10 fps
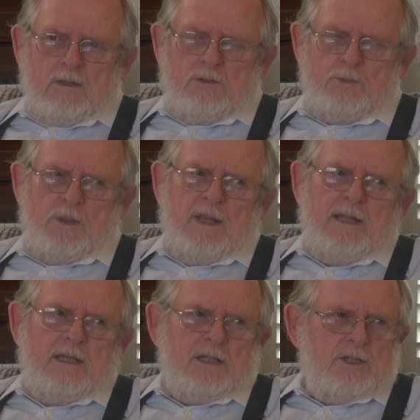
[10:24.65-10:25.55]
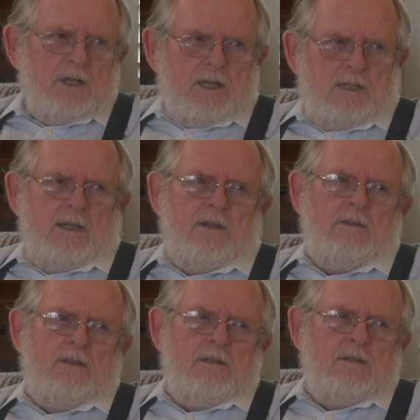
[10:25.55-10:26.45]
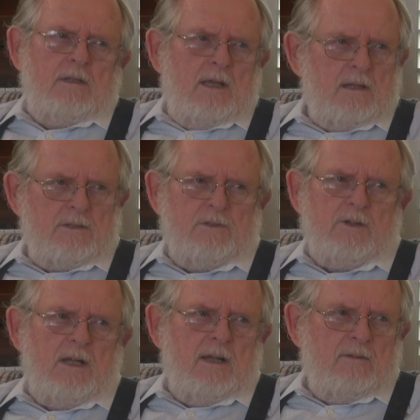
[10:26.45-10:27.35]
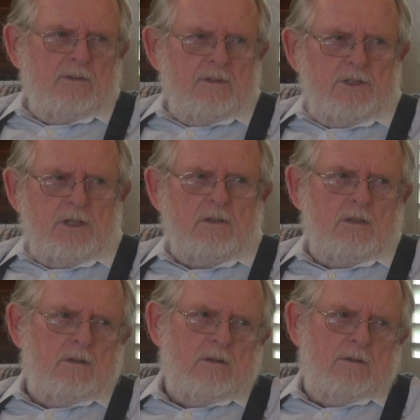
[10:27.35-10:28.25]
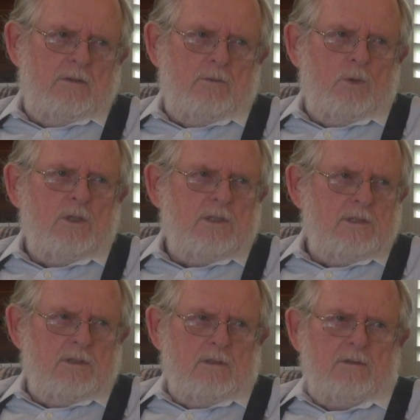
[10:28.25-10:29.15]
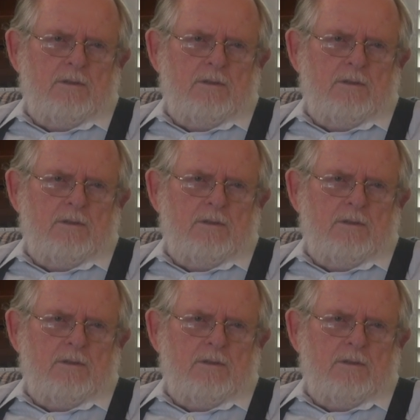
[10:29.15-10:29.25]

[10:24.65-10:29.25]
whose plane gets shot down than how to survive in the jungle or in the woods or